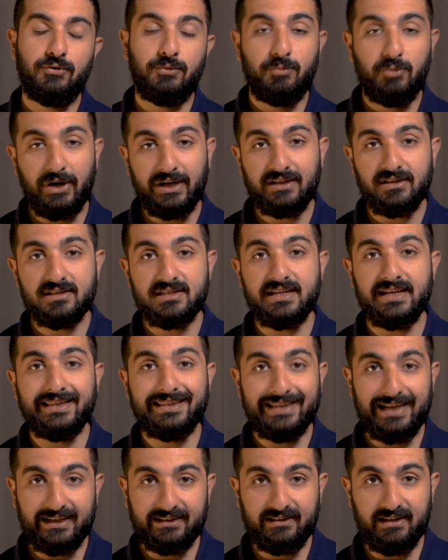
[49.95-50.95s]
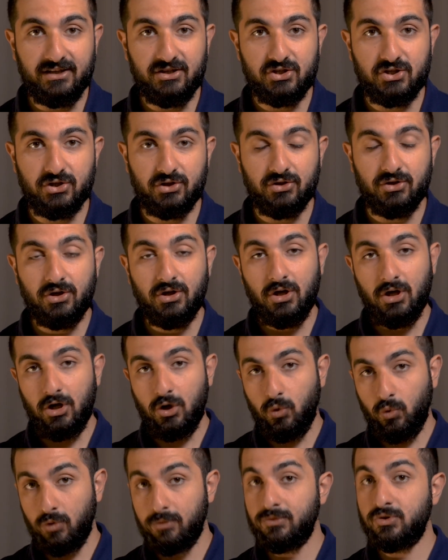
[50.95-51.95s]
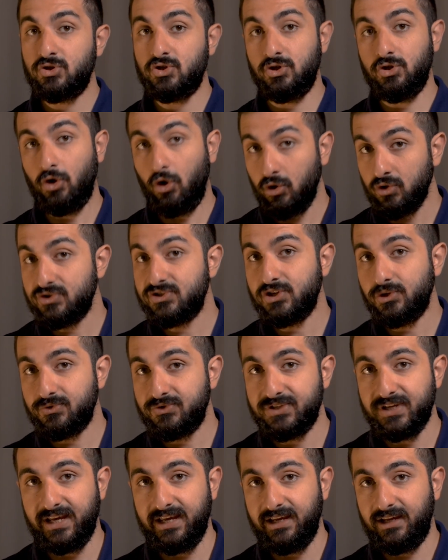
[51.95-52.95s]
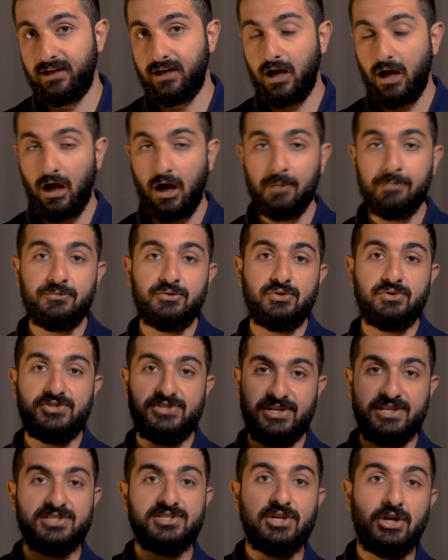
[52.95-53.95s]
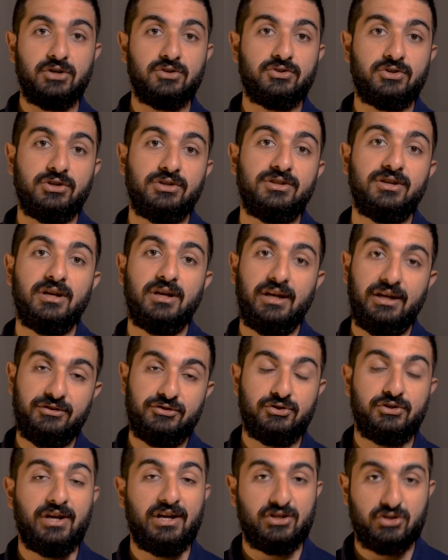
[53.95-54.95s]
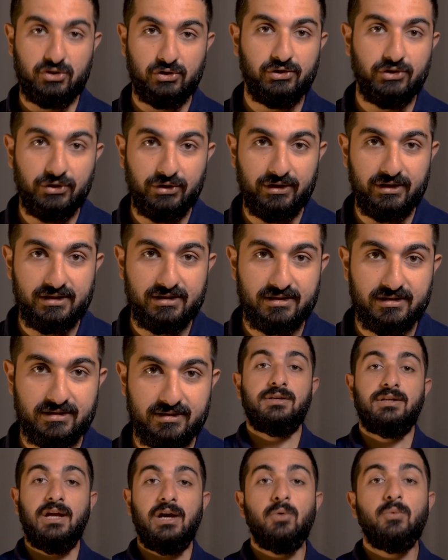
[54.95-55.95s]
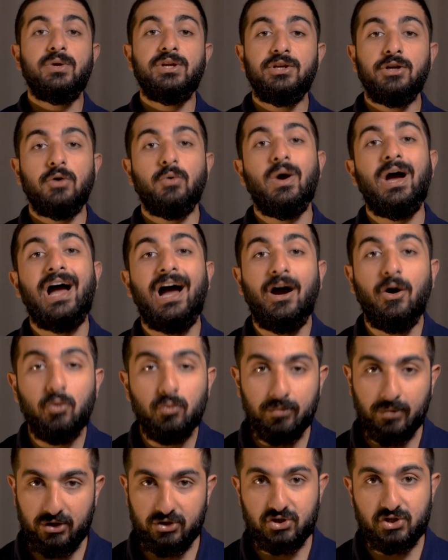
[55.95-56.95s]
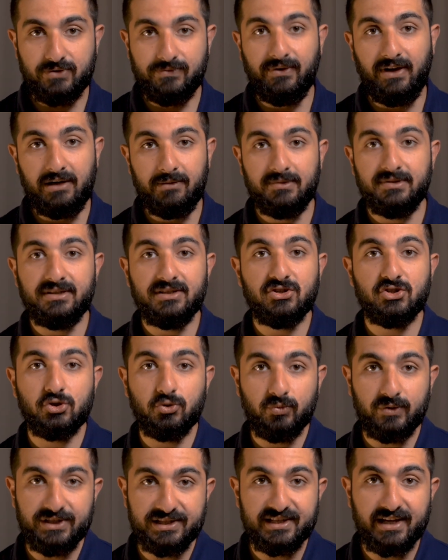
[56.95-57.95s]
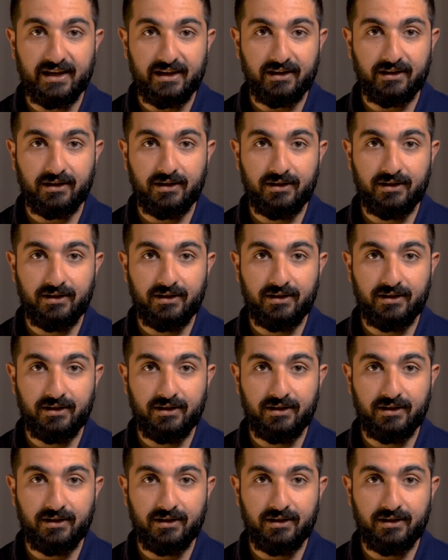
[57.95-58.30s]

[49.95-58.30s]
For pregnancy and lactation, women should also take up to 600 international units. Now we know how much vitamin D should we take,